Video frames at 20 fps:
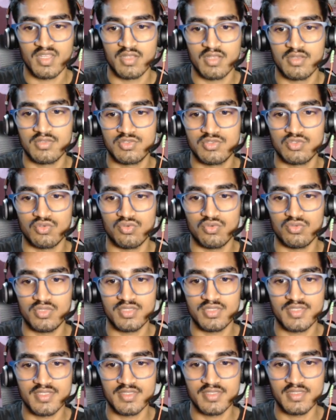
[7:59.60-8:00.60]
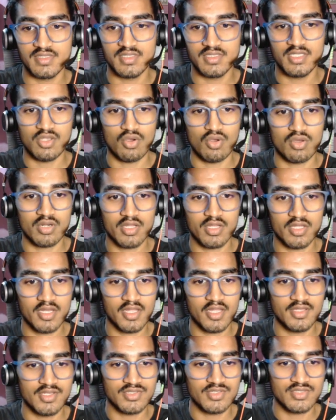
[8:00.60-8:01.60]
So this is the
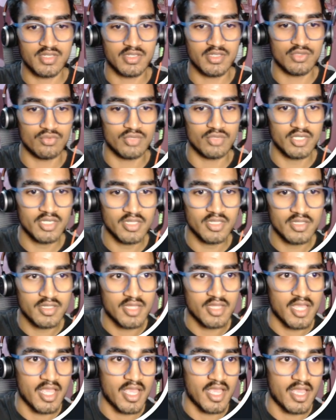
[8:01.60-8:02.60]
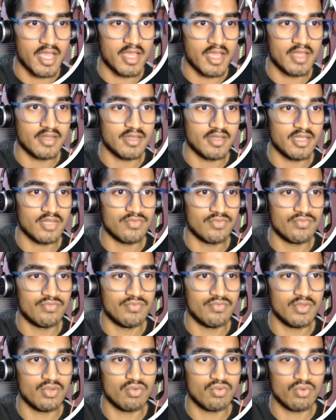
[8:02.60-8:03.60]
organizational unit. And if
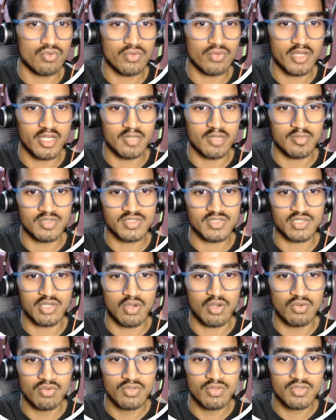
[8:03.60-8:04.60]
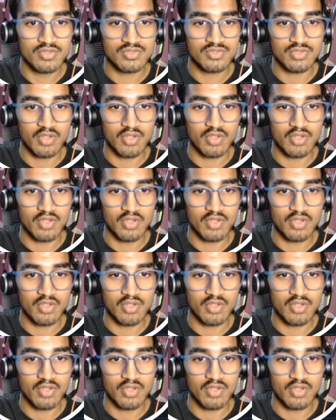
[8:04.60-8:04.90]
we go to AWS account, so